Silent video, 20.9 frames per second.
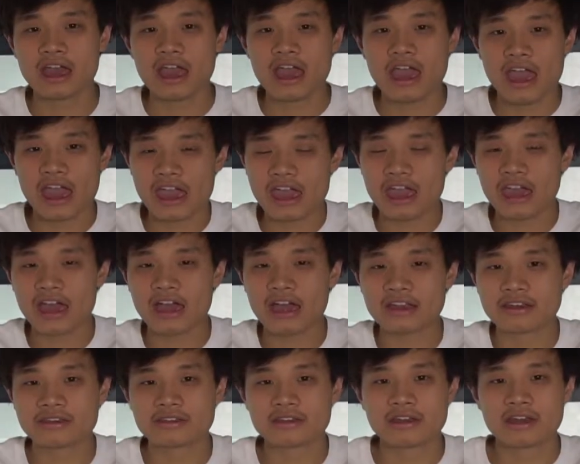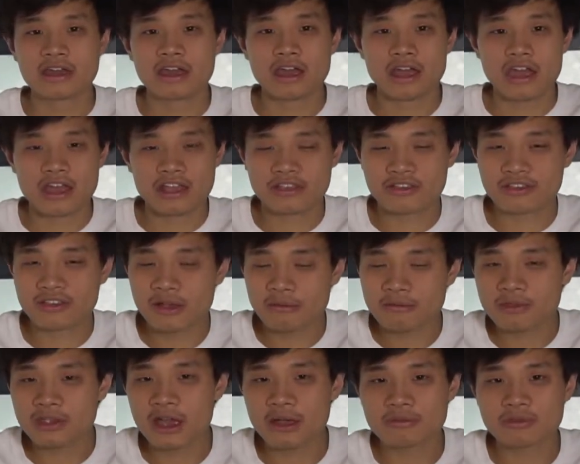and it's
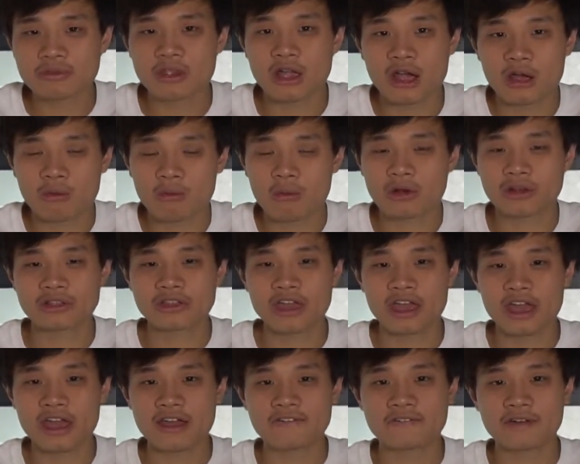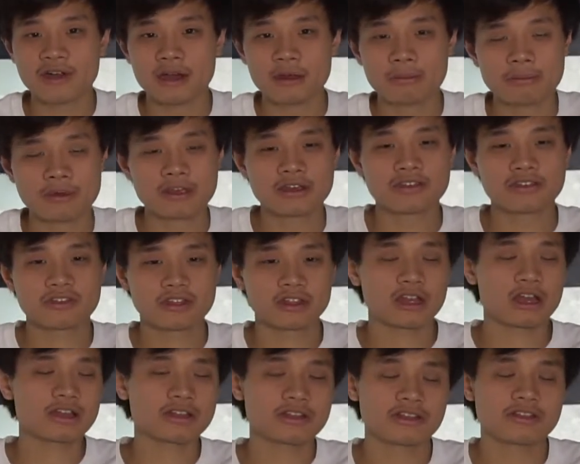sometimes not worth the effort because a
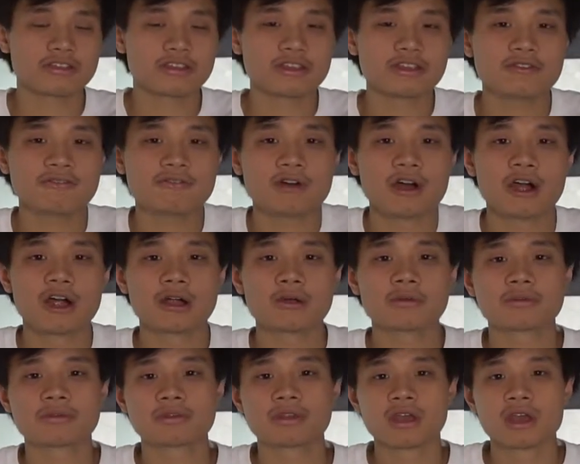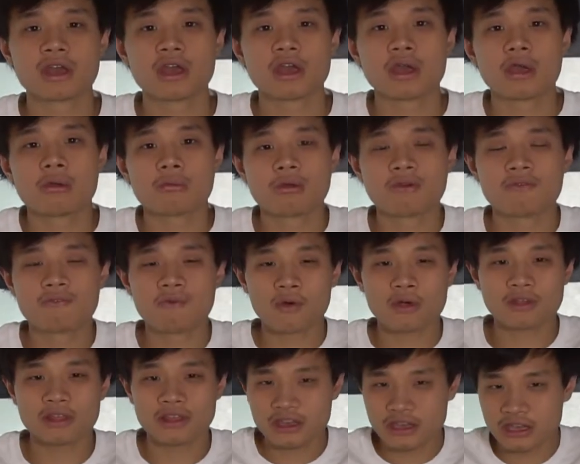lot of these tea farms,
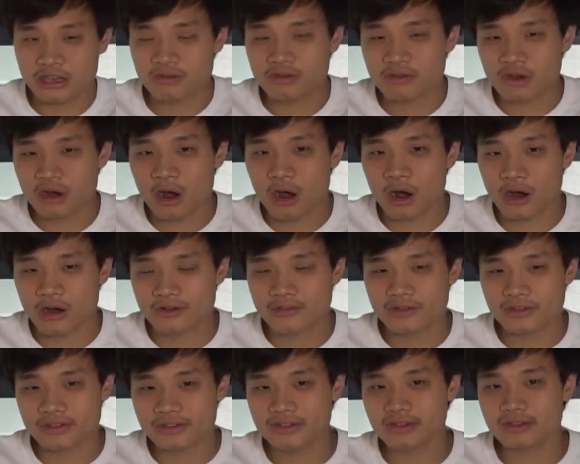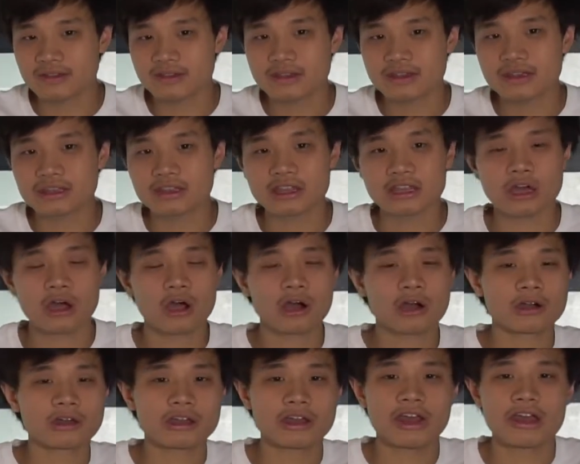before they even harvest the tea, they
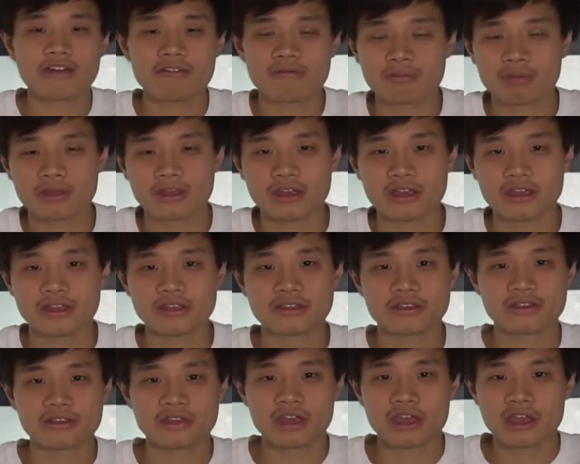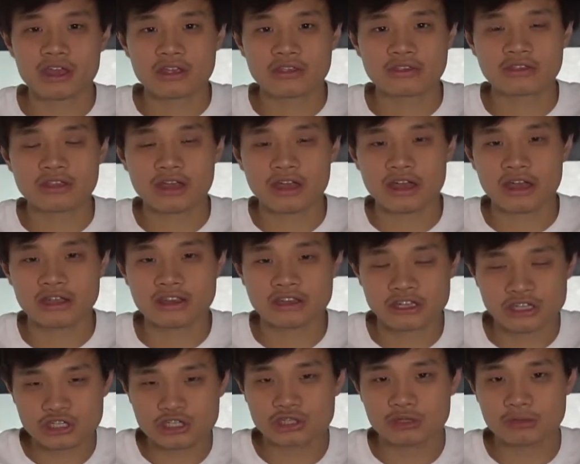already have plans to
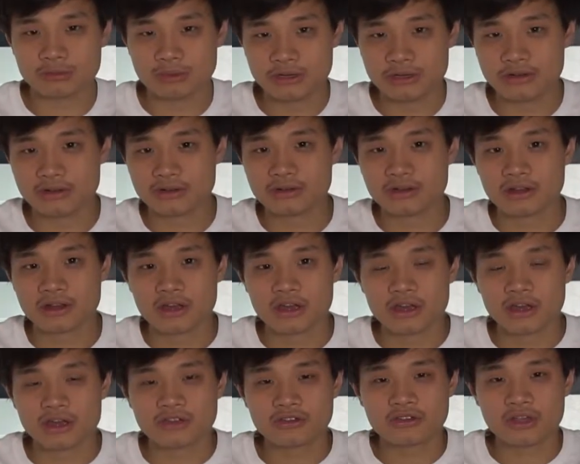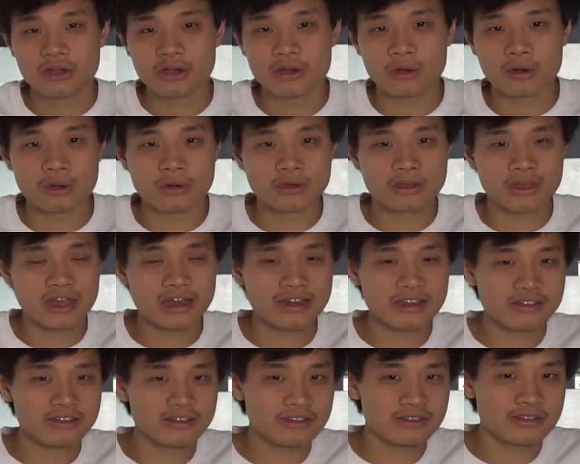distribute. So
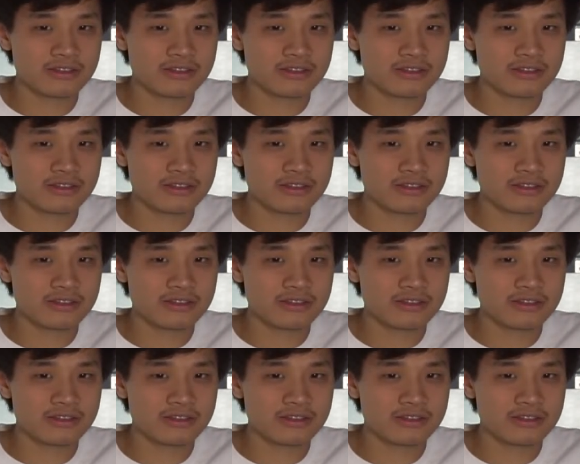getting